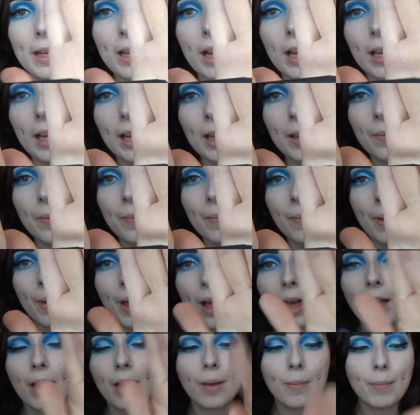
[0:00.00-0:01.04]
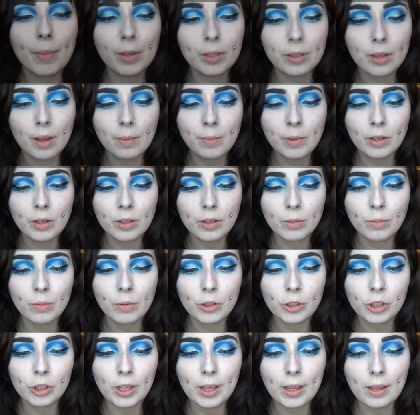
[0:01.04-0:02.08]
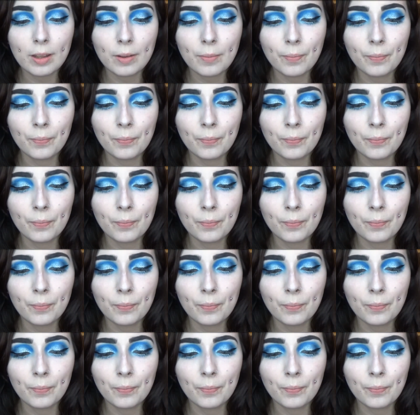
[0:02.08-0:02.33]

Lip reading: colour, so I'm gonna swatch it.